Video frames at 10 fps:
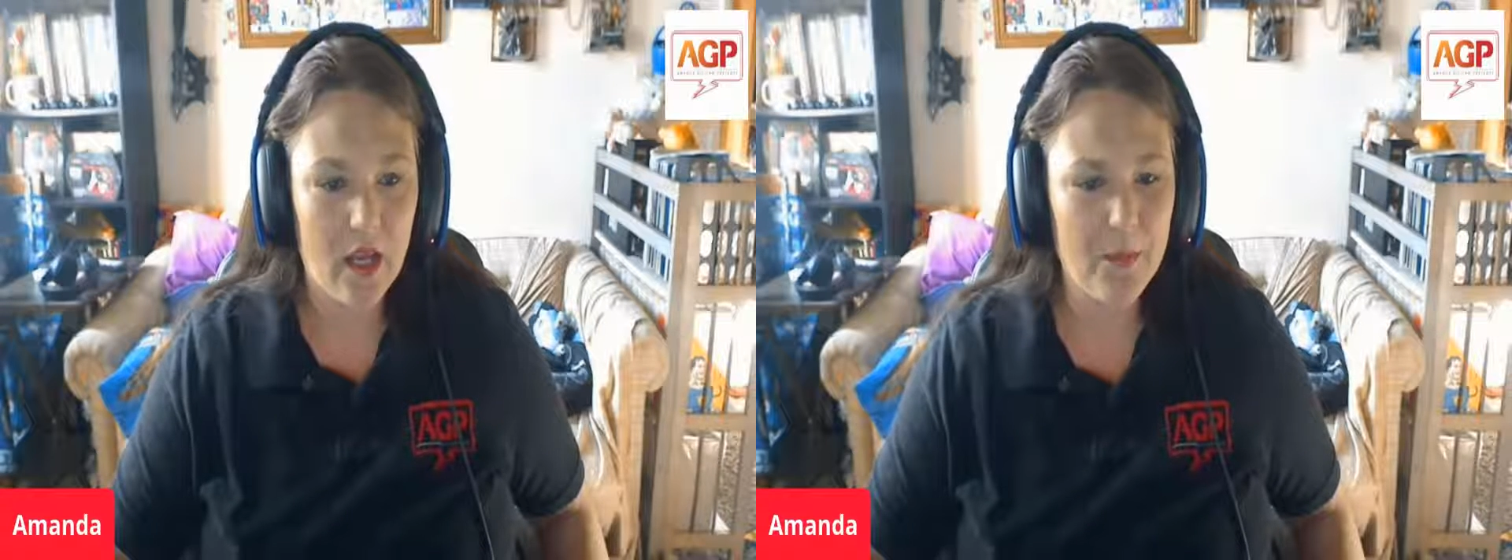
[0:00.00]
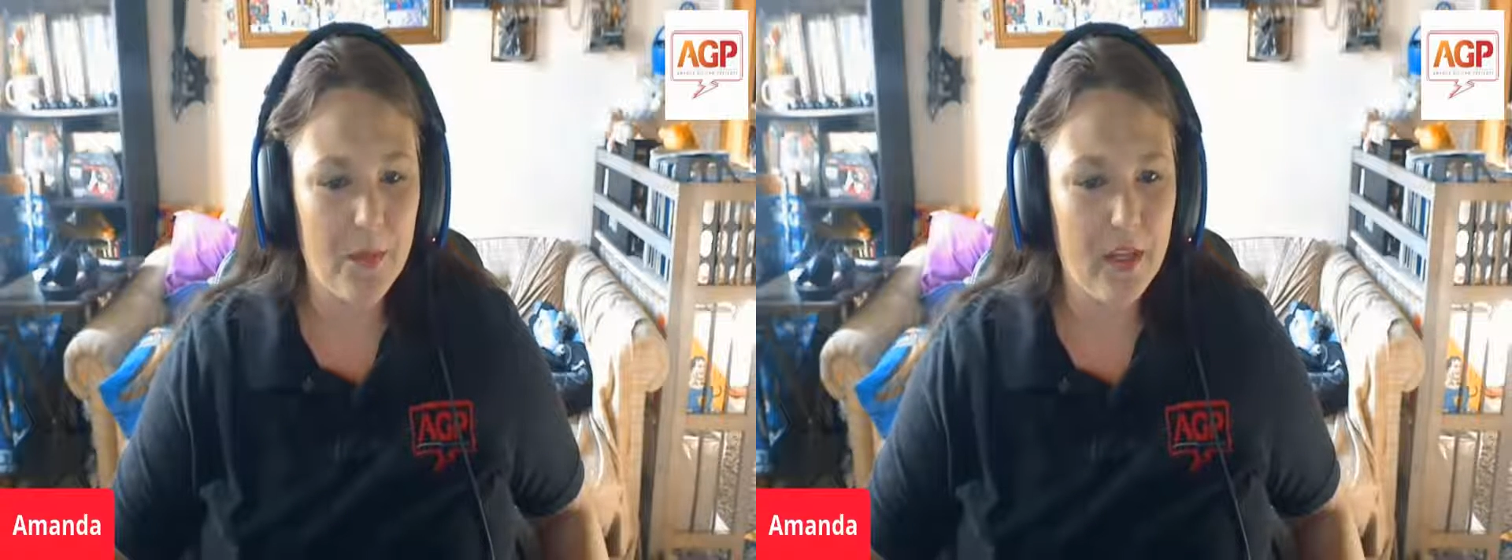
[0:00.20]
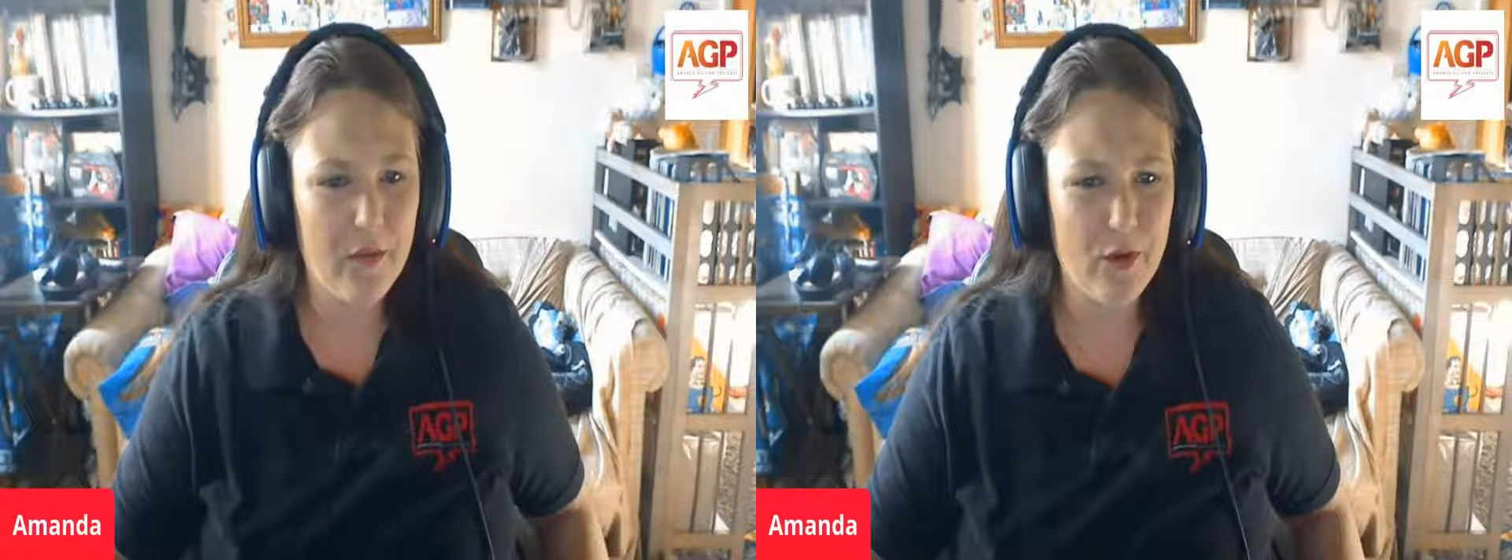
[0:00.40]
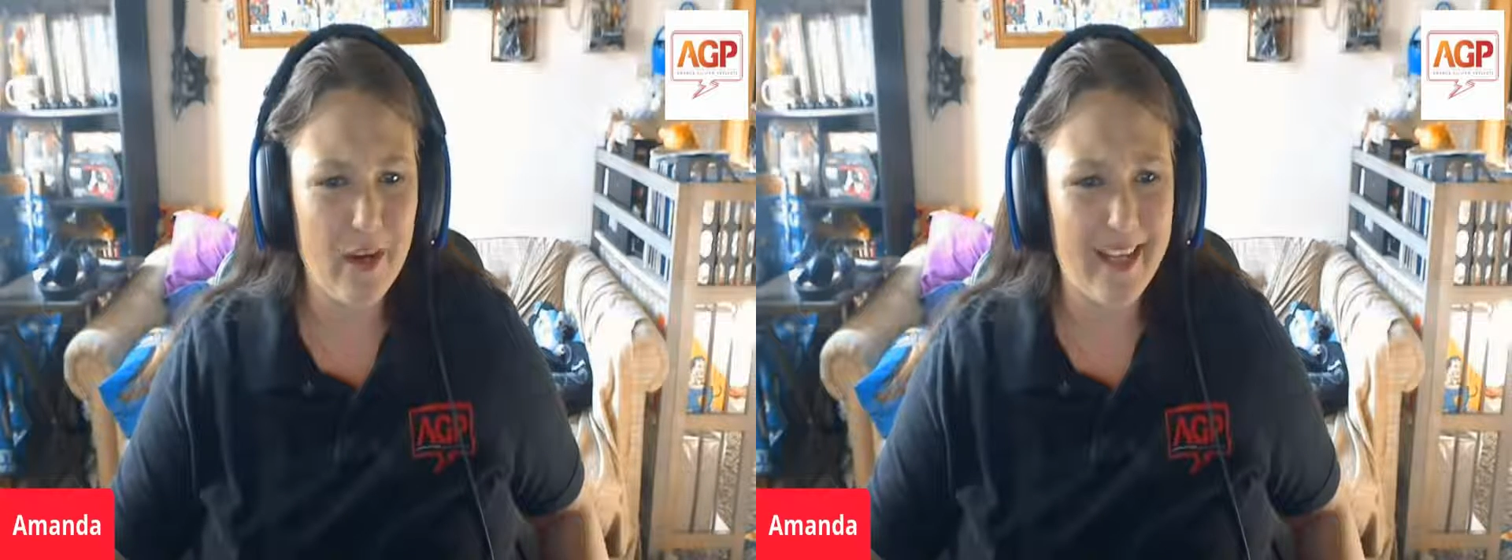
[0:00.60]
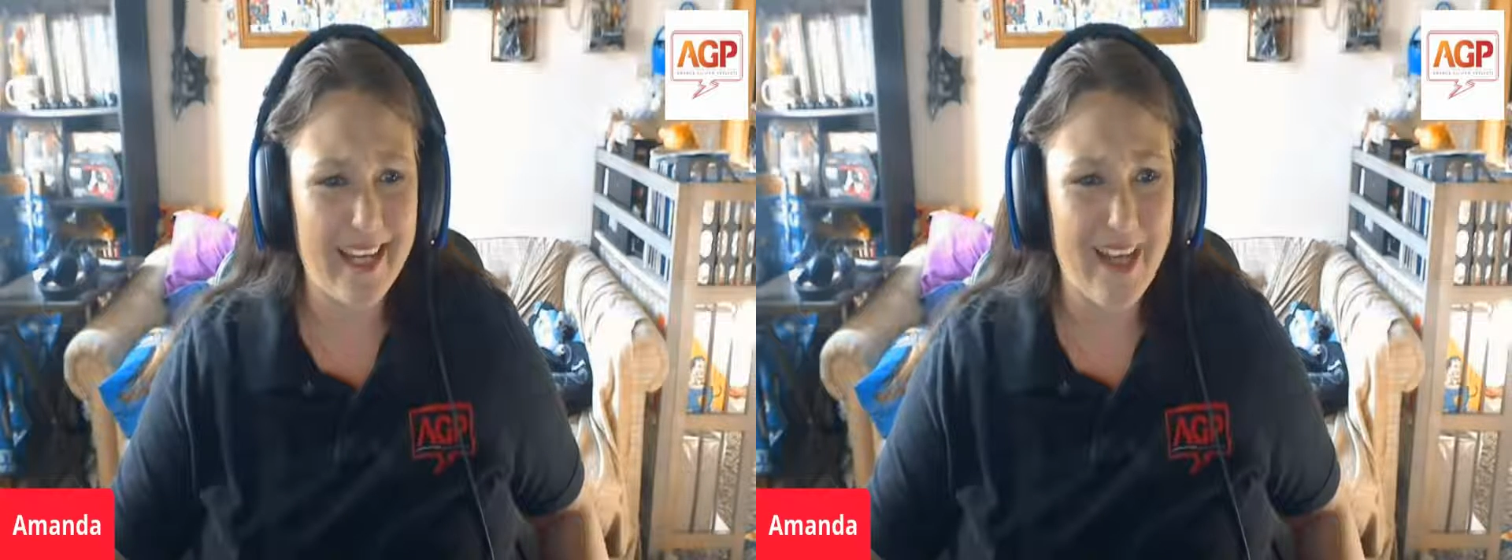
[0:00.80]
I believe we're
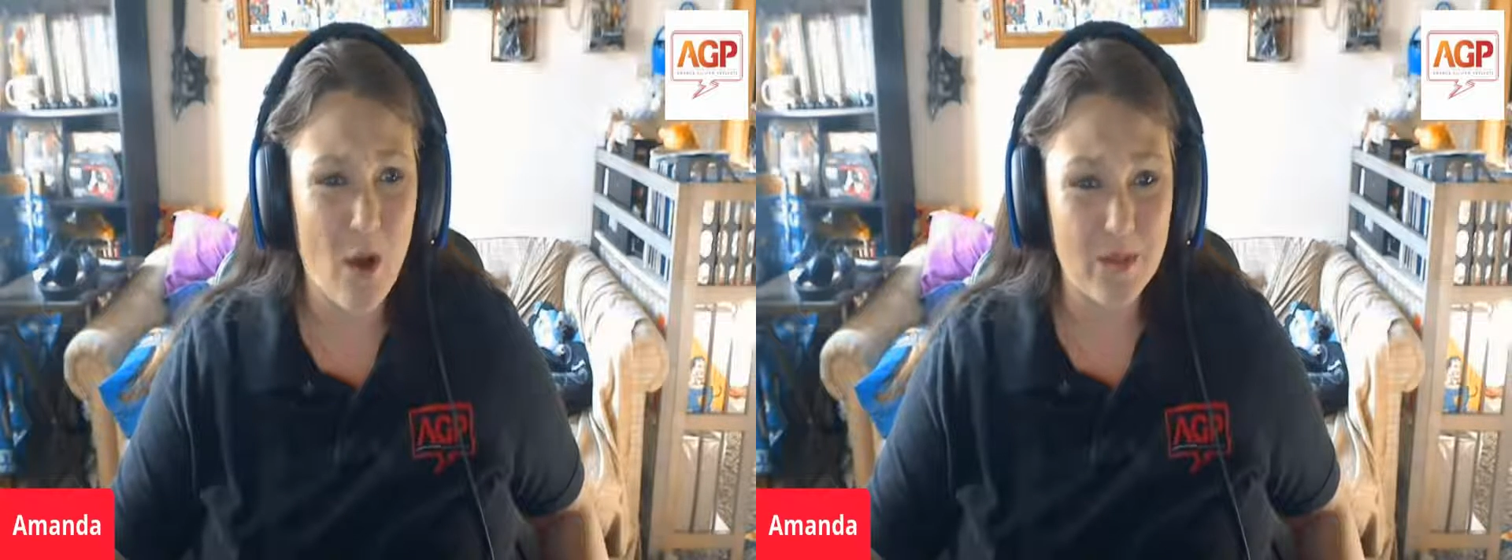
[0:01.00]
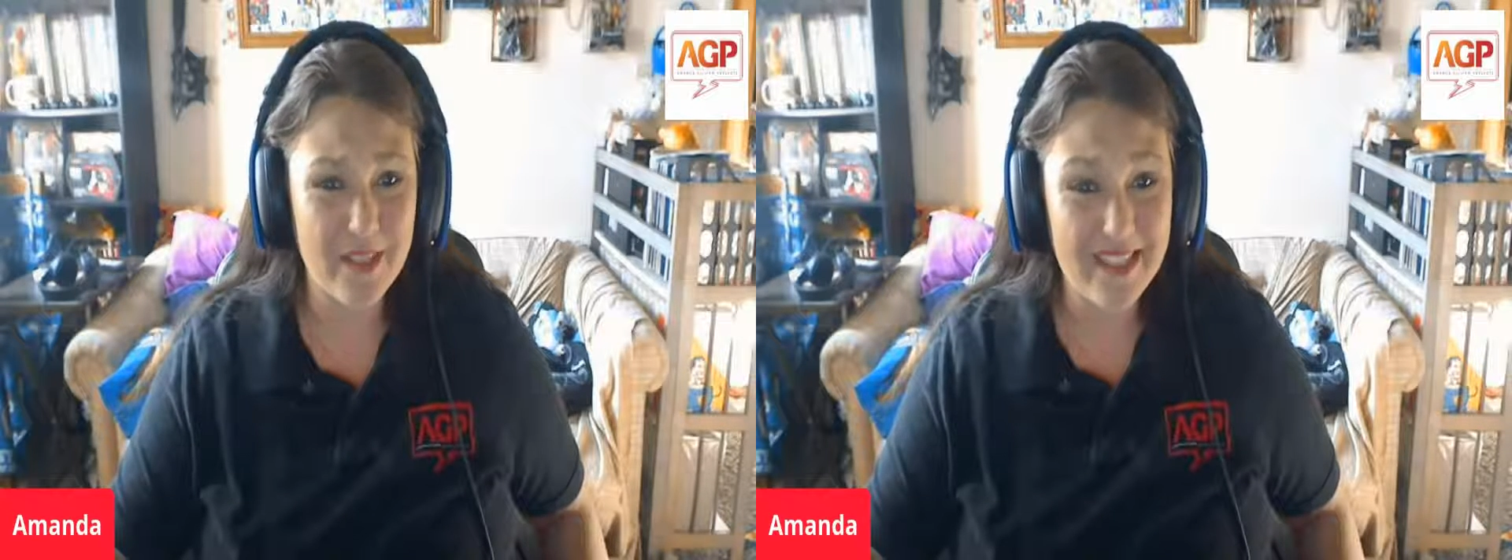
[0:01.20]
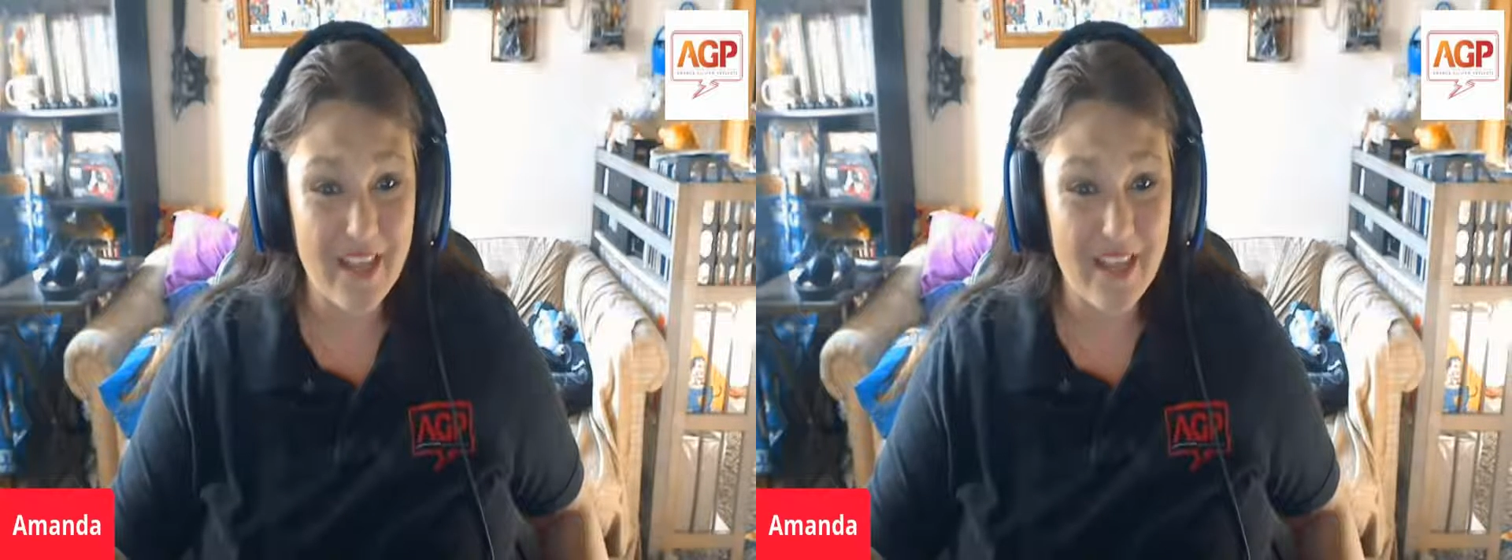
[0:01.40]
at like almost